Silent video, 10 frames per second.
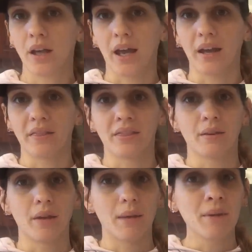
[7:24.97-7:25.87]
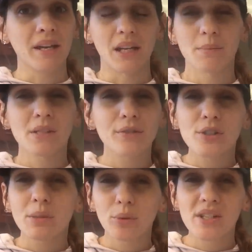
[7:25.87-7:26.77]
And the M and Ms for
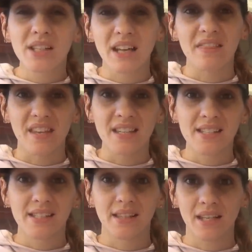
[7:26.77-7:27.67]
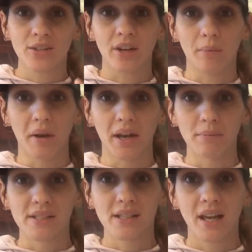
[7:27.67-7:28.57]
some reason in this, these are M and
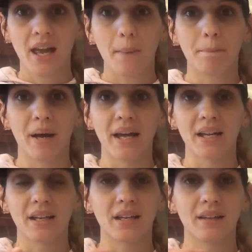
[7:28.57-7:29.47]
Ms, but